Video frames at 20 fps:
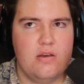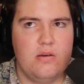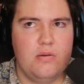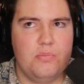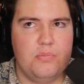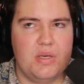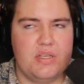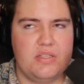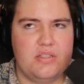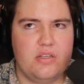
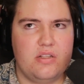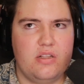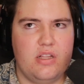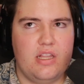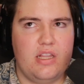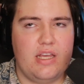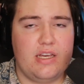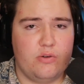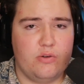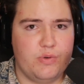basically
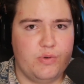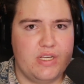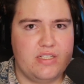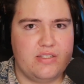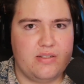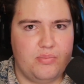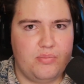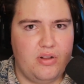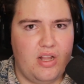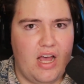like a
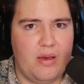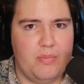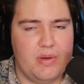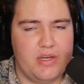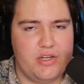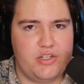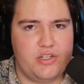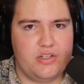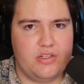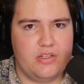resupply
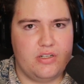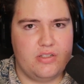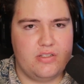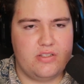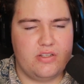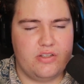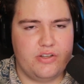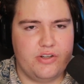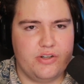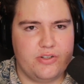mission. And
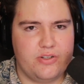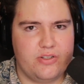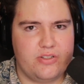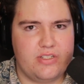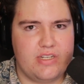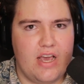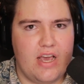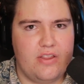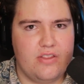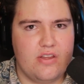so you're just
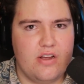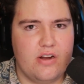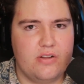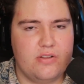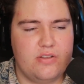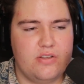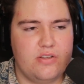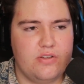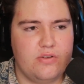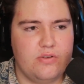down there
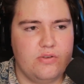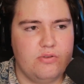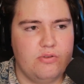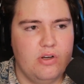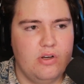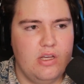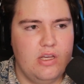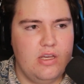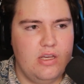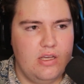to
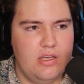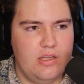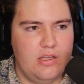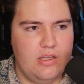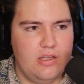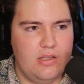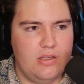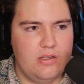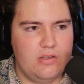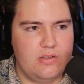
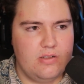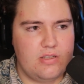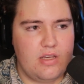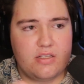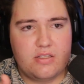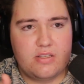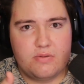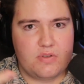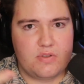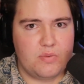
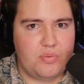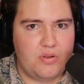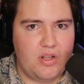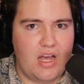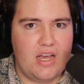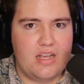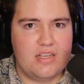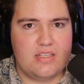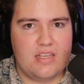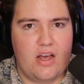take some
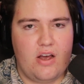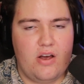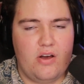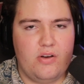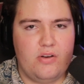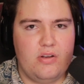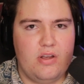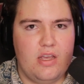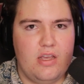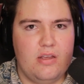supplies
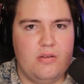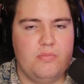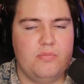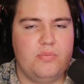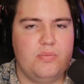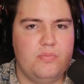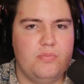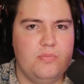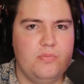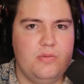out and
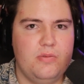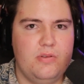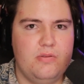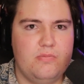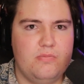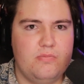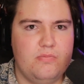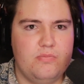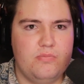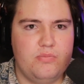
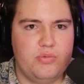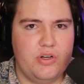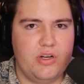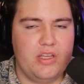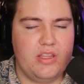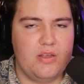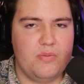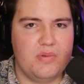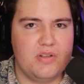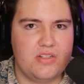
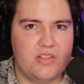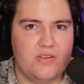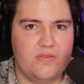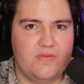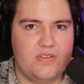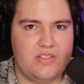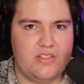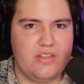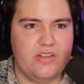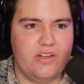bring them into the
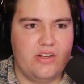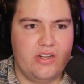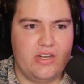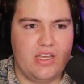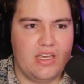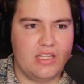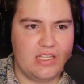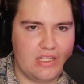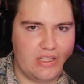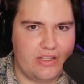facility
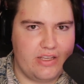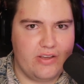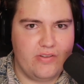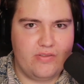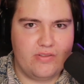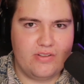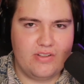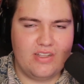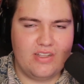and then leave.